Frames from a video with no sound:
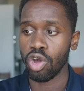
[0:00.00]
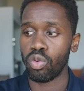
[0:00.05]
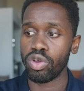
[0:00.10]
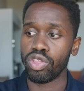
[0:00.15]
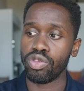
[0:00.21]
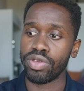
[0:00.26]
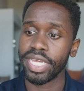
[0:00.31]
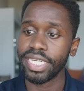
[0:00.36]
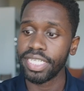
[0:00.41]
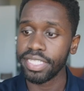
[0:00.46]

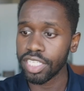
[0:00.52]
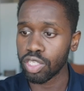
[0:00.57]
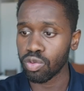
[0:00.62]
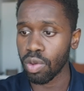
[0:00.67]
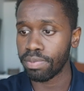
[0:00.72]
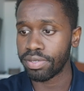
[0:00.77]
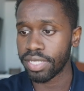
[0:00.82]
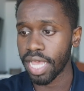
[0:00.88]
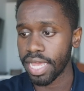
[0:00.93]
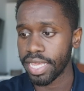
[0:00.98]
When you get to this
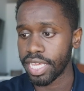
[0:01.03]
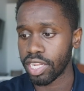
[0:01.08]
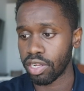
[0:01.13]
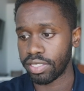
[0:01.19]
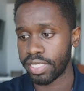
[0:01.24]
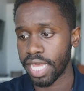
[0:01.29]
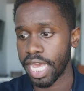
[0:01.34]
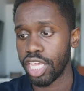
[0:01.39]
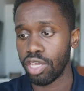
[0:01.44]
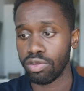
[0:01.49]
website,
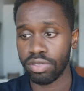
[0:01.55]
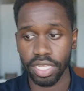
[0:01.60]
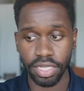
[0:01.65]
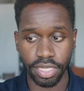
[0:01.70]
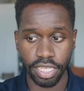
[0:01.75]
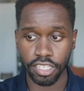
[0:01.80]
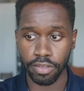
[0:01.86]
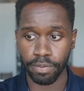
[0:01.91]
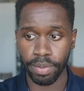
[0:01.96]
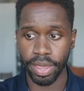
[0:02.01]
it'll take you to
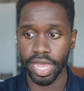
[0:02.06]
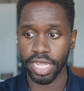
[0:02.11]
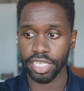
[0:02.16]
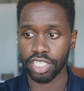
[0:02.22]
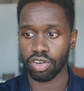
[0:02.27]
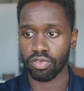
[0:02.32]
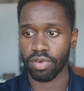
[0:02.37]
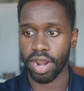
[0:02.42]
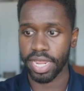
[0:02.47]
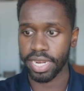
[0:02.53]
this
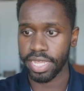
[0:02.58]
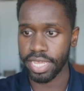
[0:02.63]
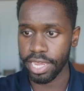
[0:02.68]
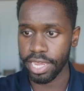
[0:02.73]
page right